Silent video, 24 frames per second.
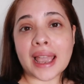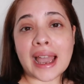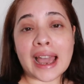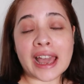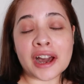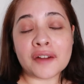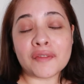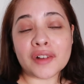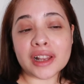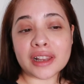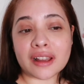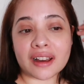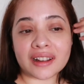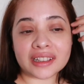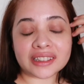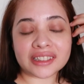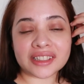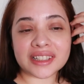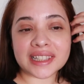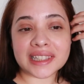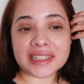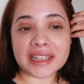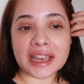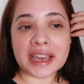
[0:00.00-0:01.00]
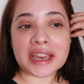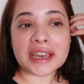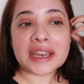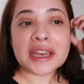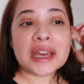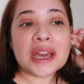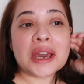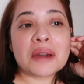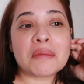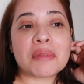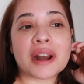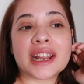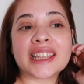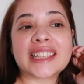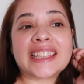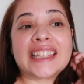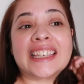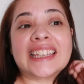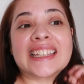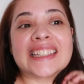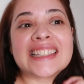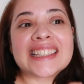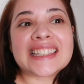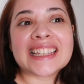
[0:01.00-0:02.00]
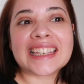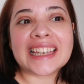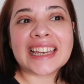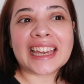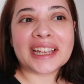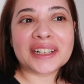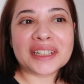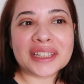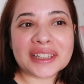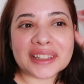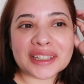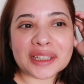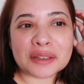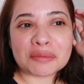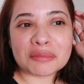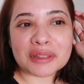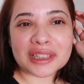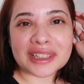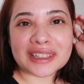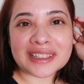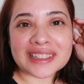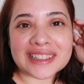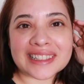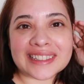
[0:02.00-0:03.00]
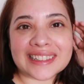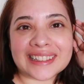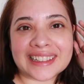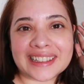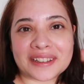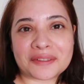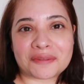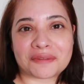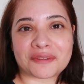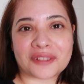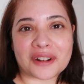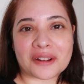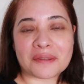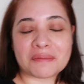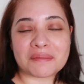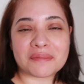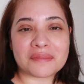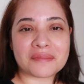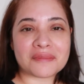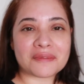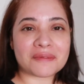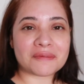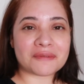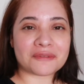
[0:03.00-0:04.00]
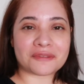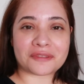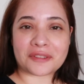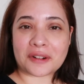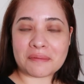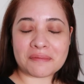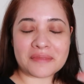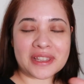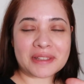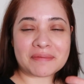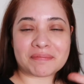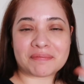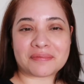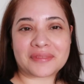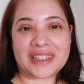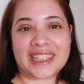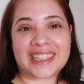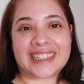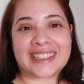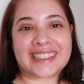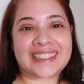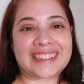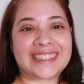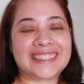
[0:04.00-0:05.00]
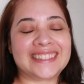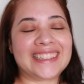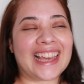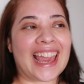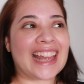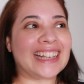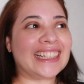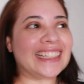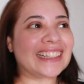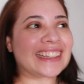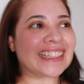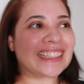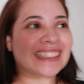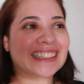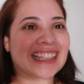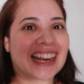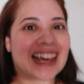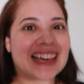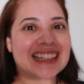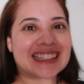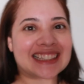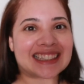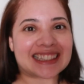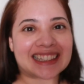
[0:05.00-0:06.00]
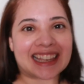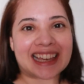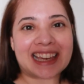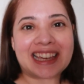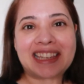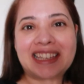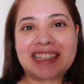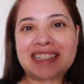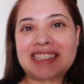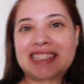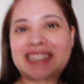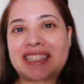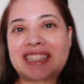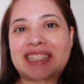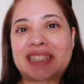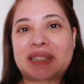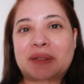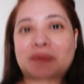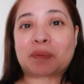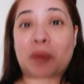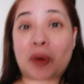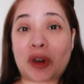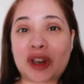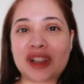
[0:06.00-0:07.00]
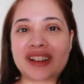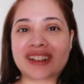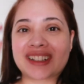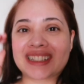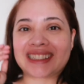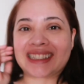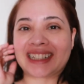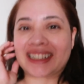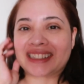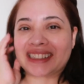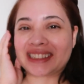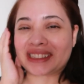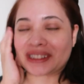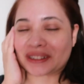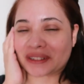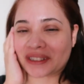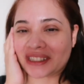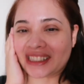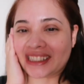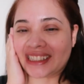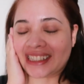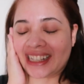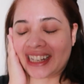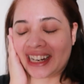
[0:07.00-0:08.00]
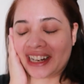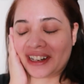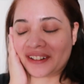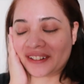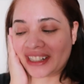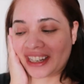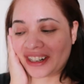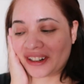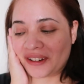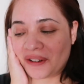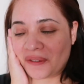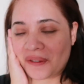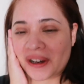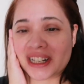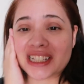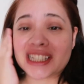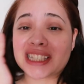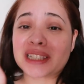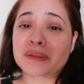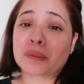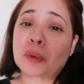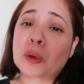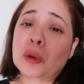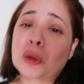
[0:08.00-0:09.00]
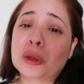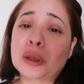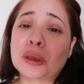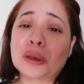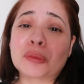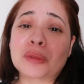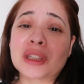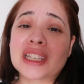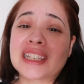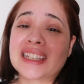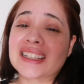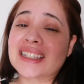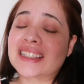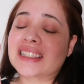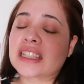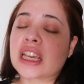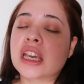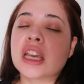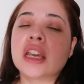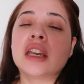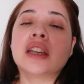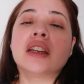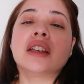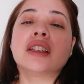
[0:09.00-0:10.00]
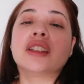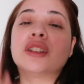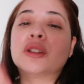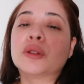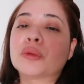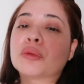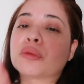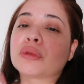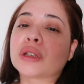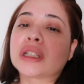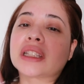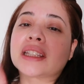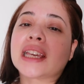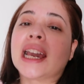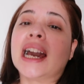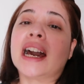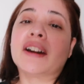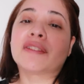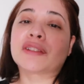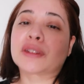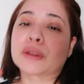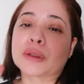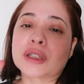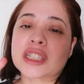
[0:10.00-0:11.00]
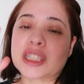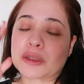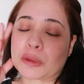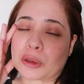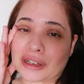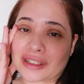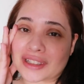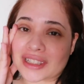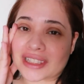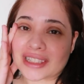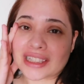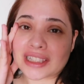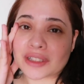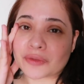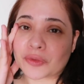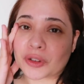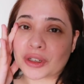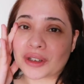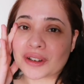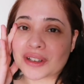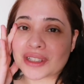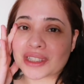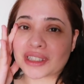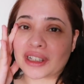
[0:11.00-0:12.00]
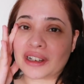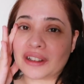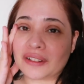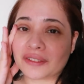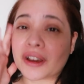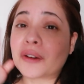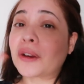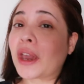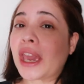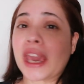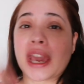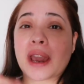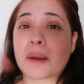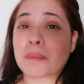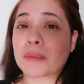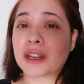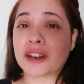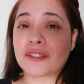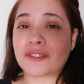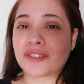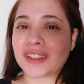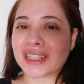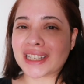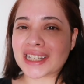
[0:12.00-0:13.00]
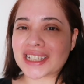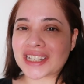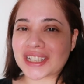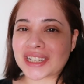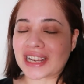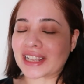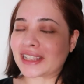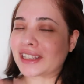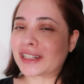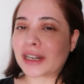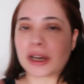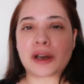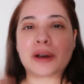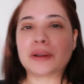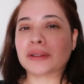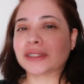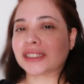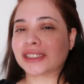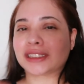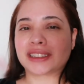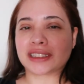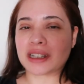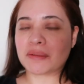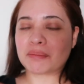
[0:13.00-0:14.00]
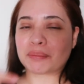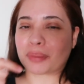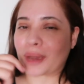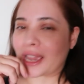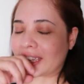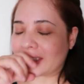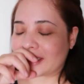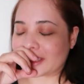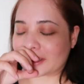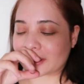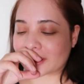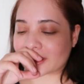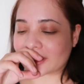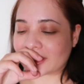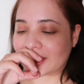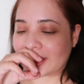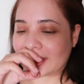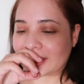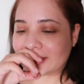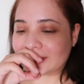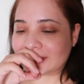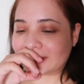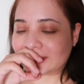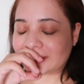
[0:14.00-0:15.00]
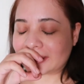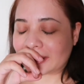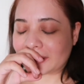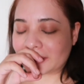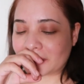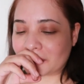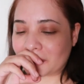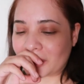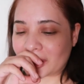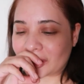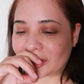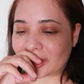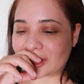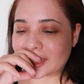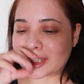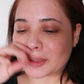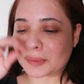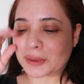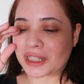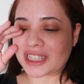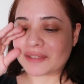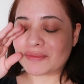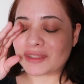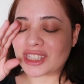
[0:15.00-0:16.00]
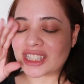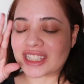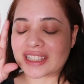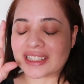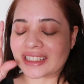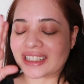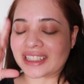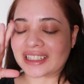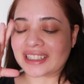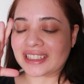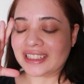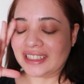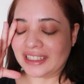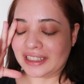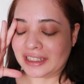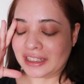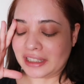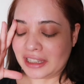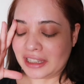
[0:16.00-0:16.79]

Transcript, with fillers: I have a lot to say, but I can't say anything because like from me, like anything that I say is spoiler territory now, and I don't want to spoil you because you really have to experience this for yourself. Okay, I'm gonna finish and then I'll jump back here and tell you my thoughts, but I'm just like,